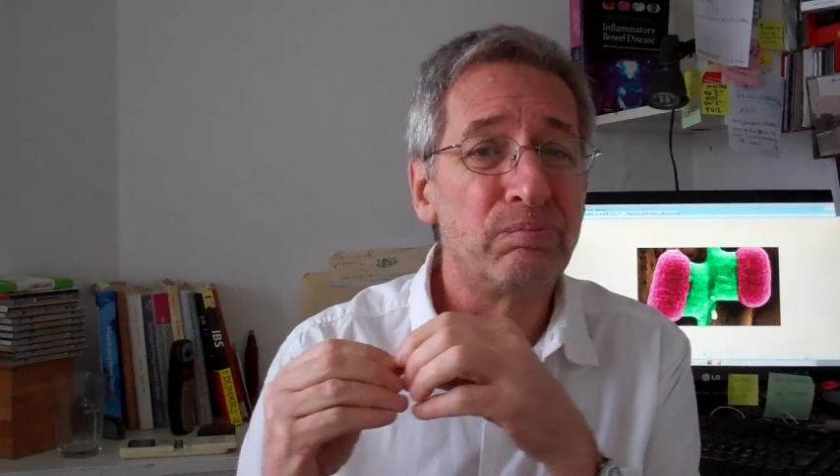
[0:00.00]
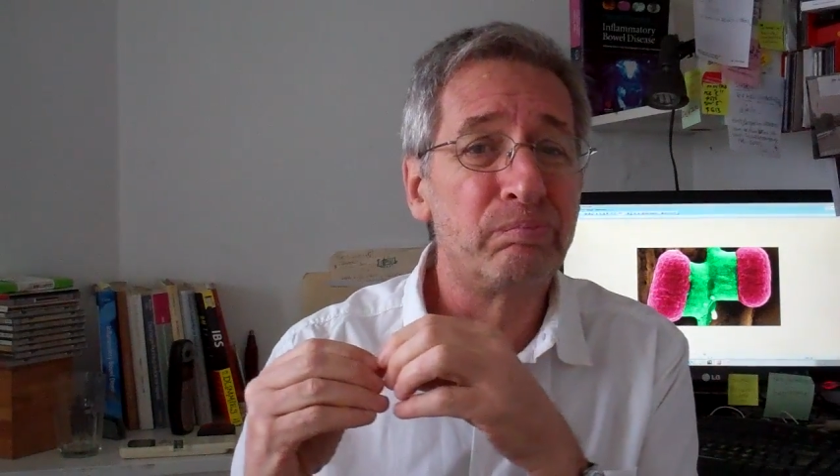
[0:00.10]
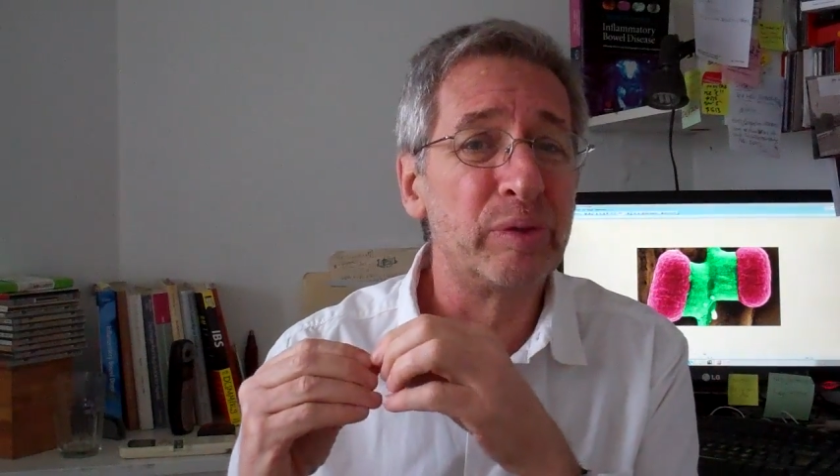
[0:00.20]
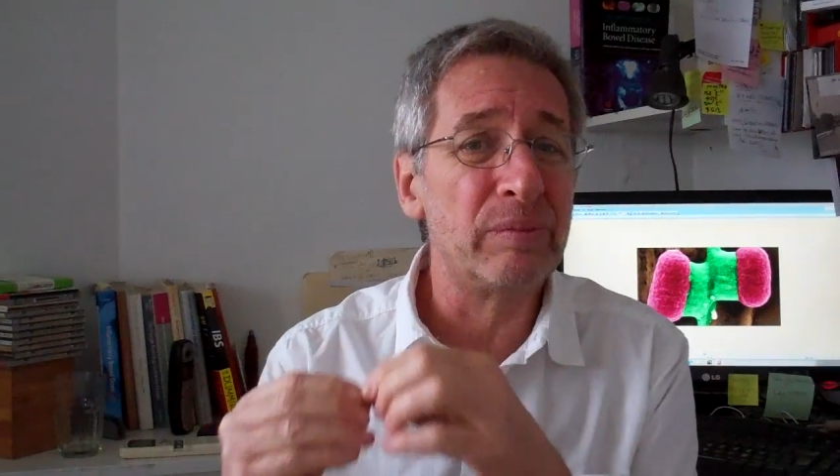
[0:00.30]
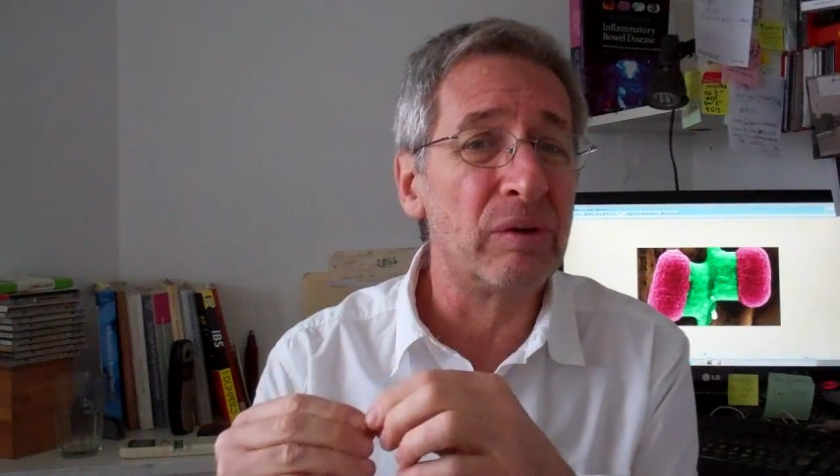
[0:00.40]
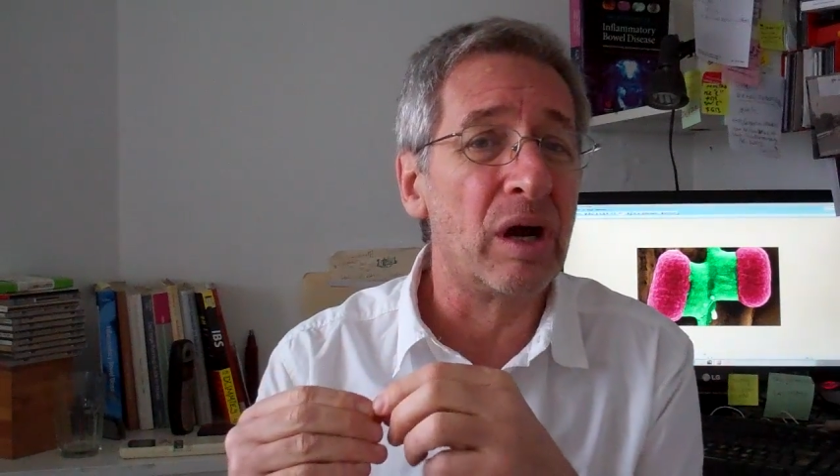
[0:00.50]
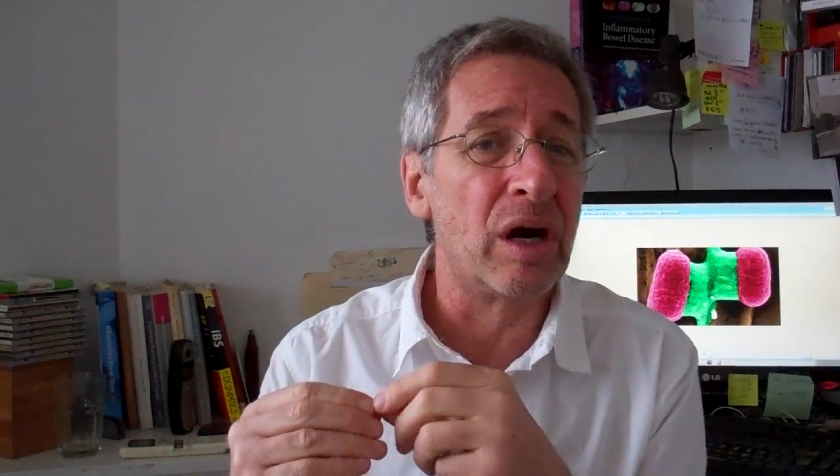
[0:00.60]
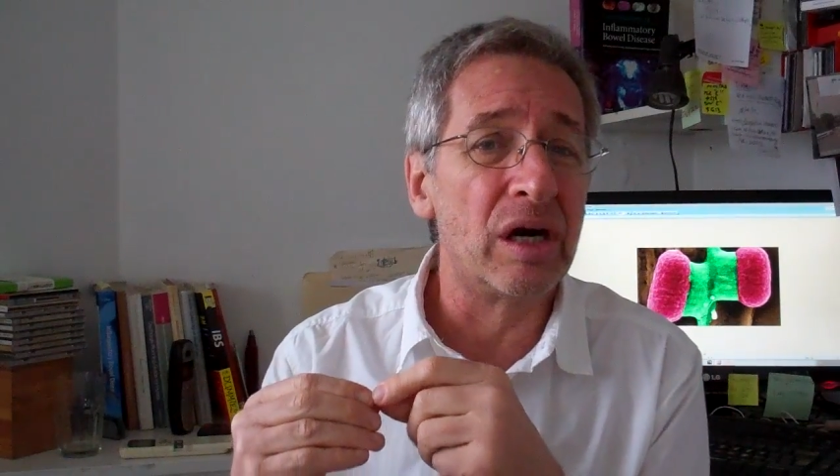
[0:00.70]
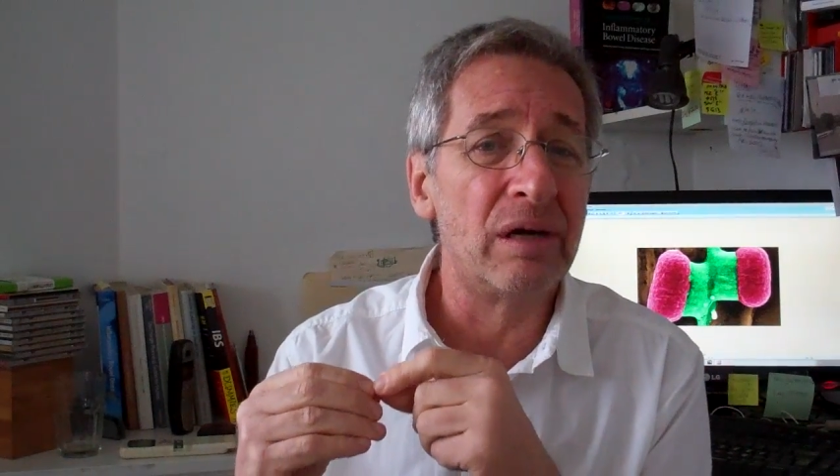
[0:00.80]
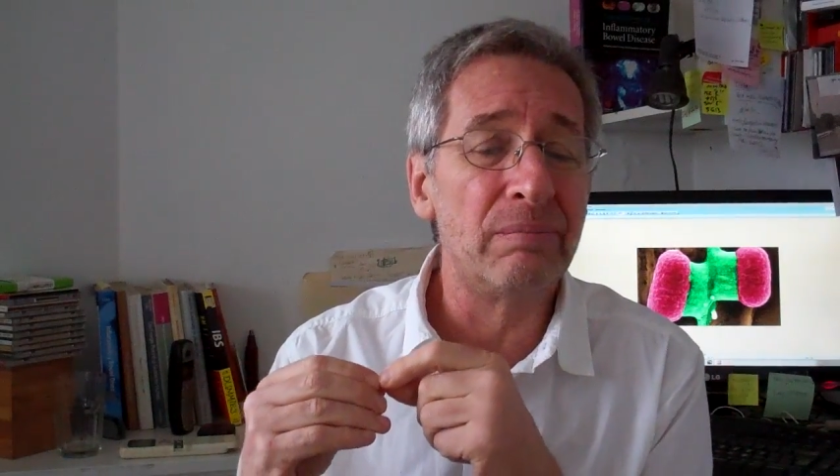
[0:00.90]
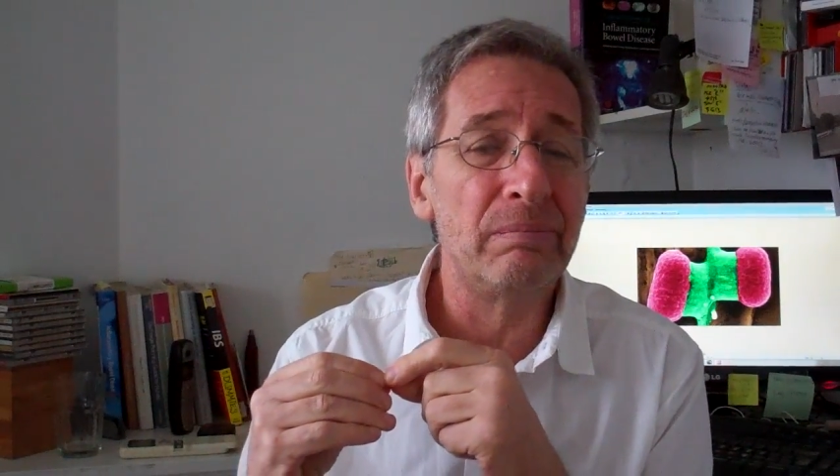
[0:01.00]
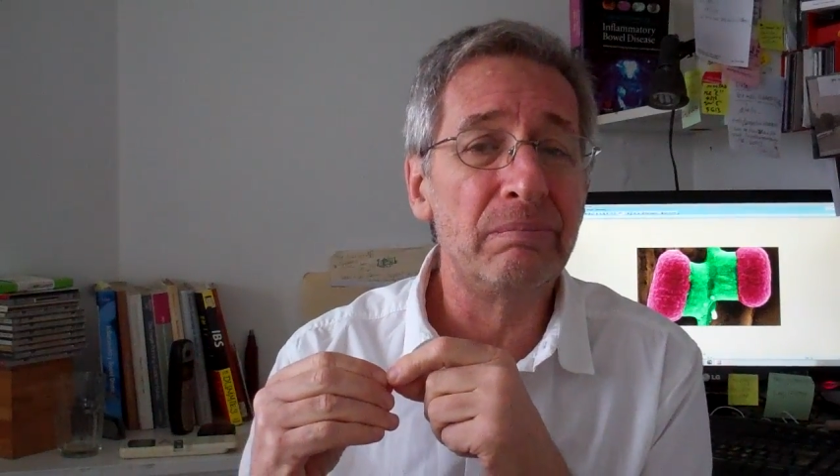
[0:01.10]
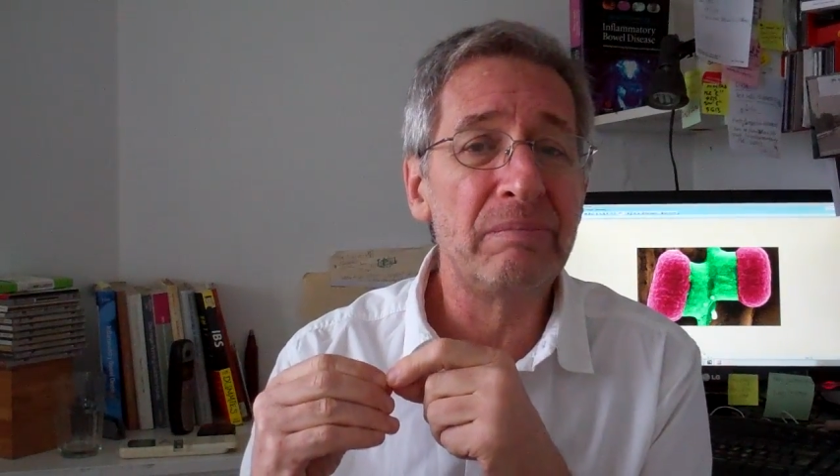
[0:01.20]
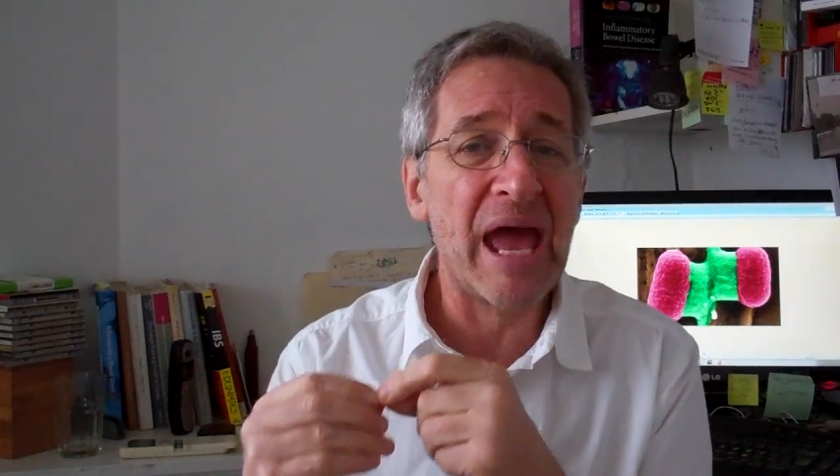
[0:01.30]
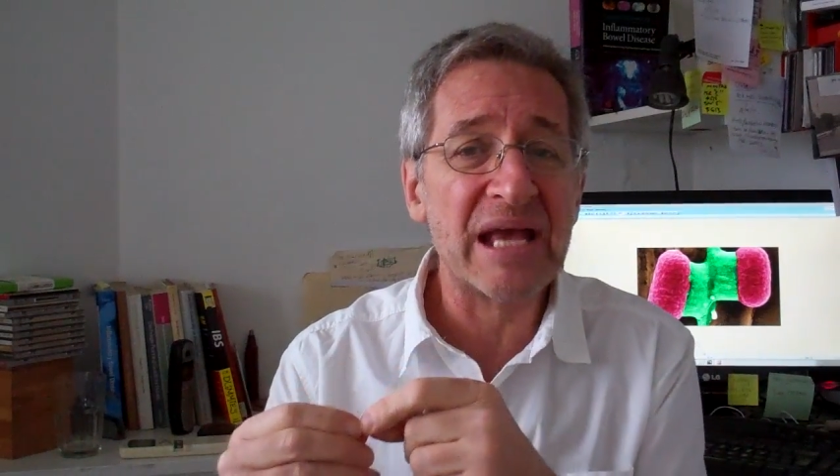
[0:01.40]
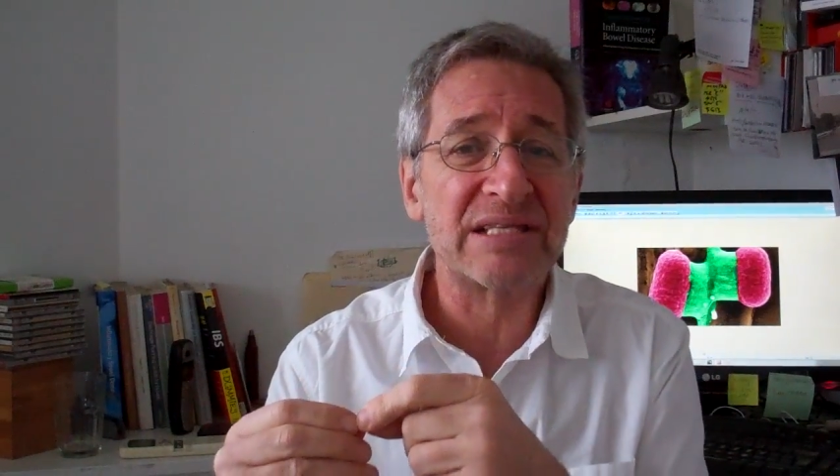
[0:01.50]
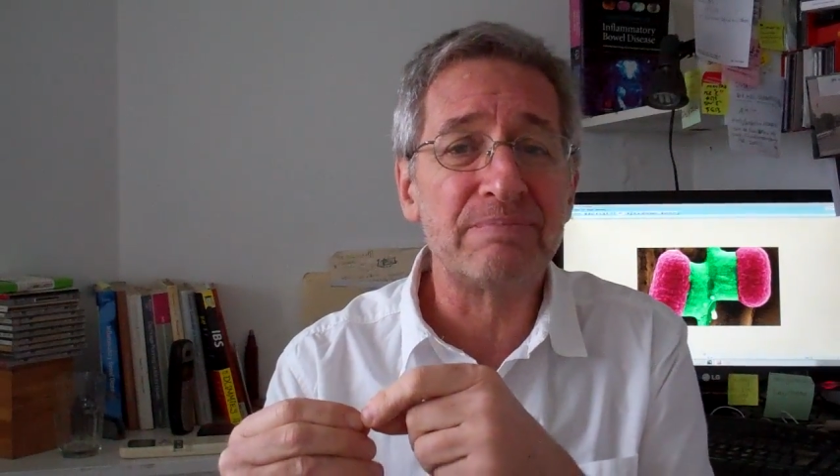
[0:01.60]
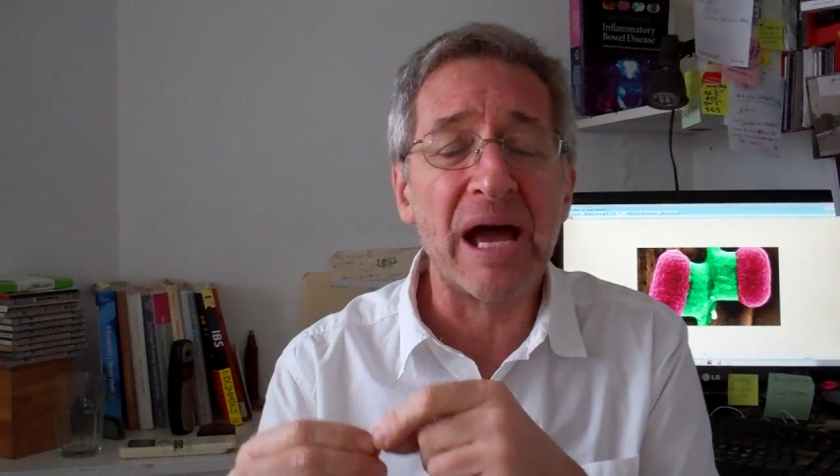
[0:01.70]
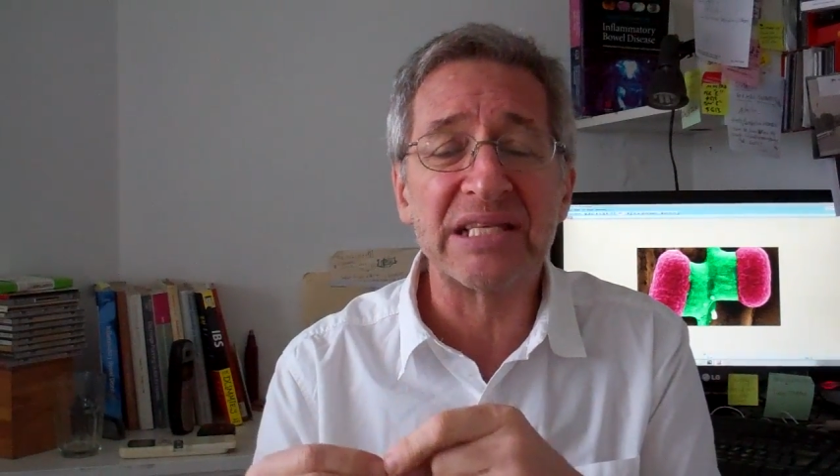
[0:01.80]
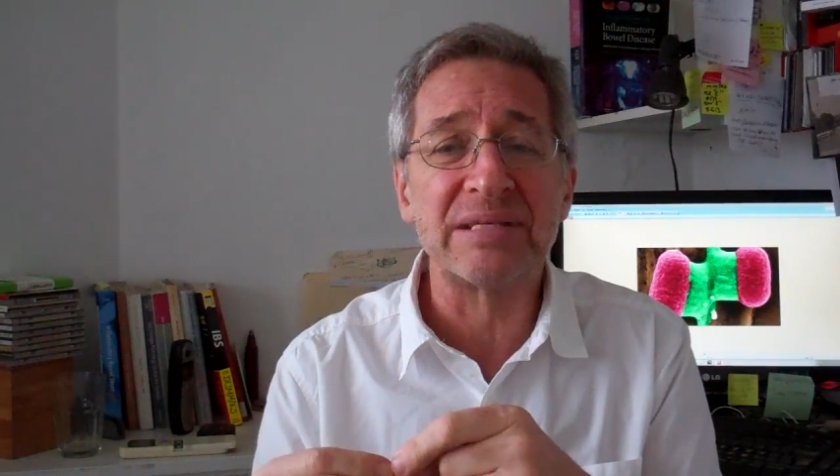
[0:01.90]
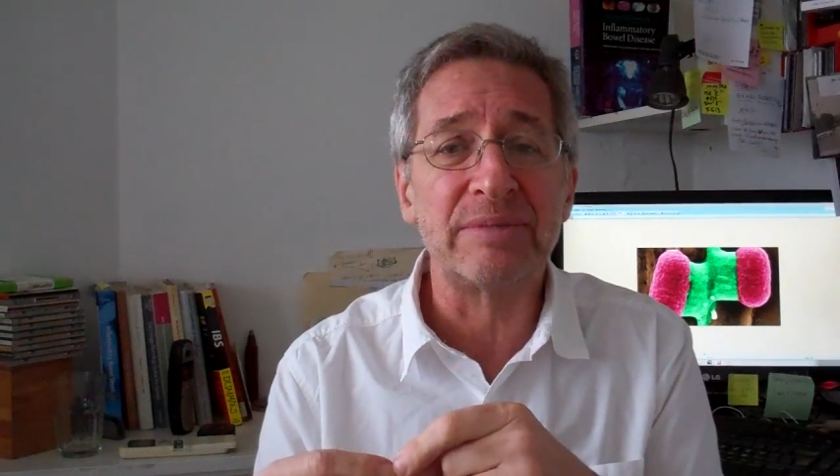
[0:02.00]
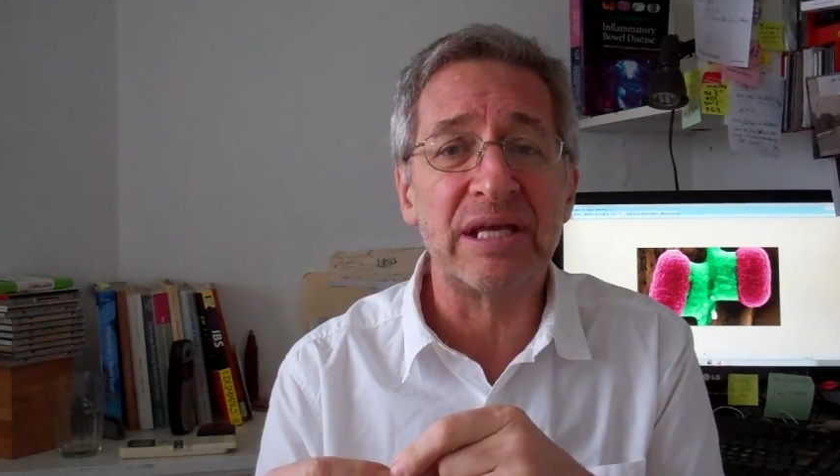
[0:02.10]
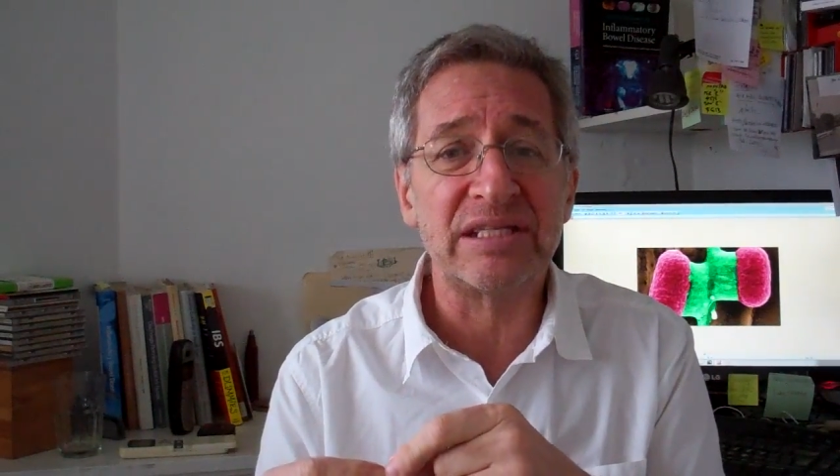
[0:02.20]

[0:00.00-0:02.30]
put our maximum